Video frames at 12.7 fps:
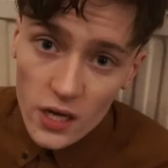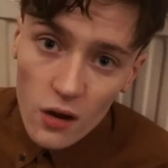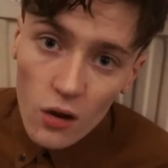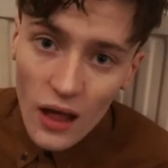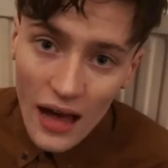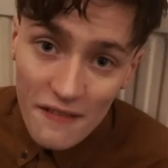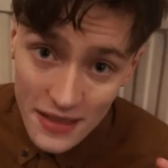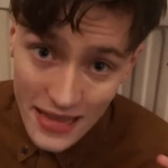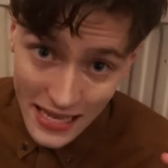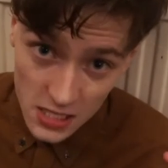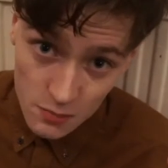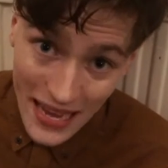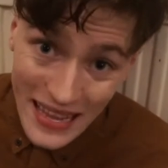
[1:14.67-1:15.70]
can all laugh at
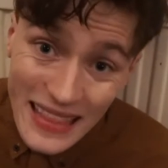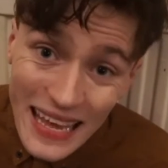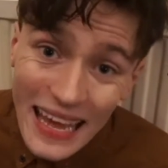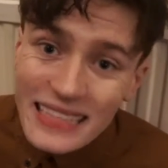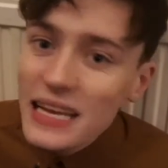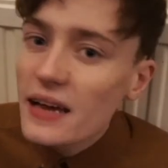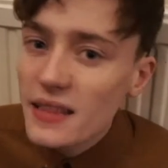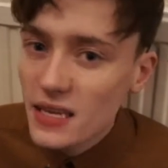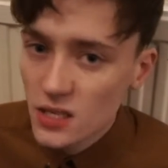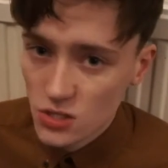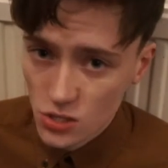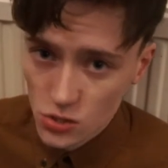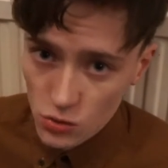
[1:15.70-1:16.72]
this, but in the end, I think
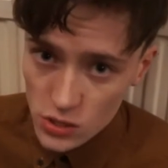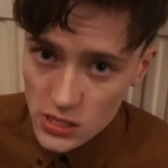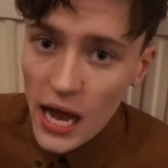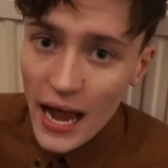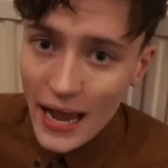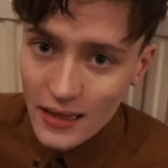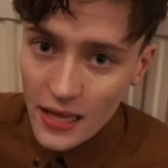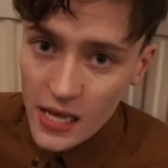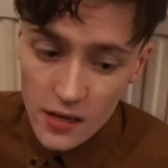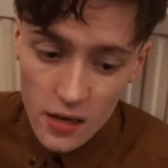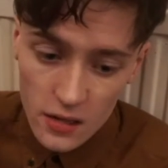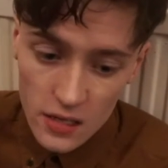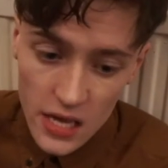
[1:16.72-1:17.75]
it just goes to highlight
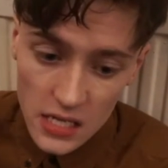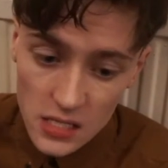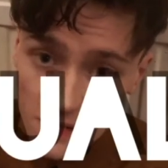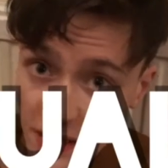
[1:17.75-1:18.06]
another case of